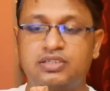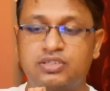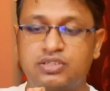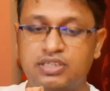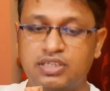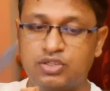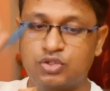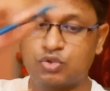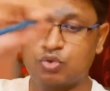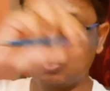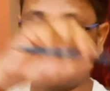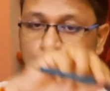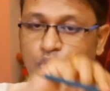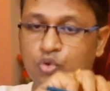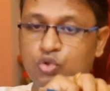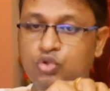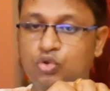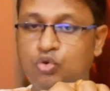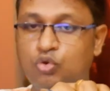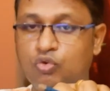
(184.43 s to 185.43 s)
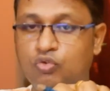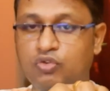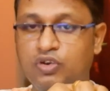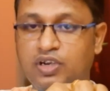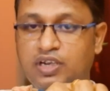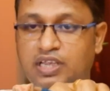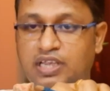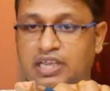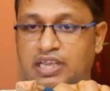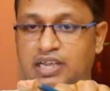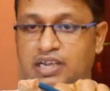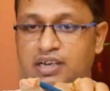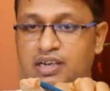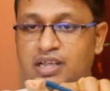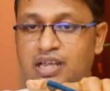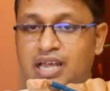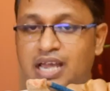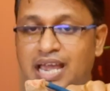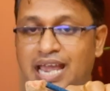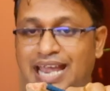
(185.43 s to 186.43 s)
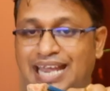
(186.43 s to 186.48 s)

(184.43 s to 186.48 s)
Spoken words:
it just goes over here